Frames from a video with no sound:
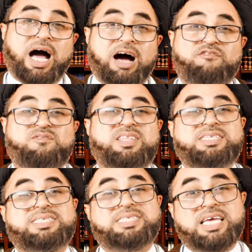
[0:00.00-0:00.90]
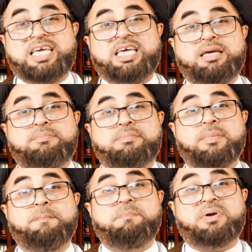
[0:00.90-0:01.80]
of the same
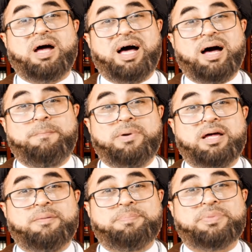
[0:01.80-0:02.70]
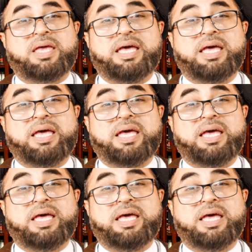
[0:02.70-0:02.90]
problem.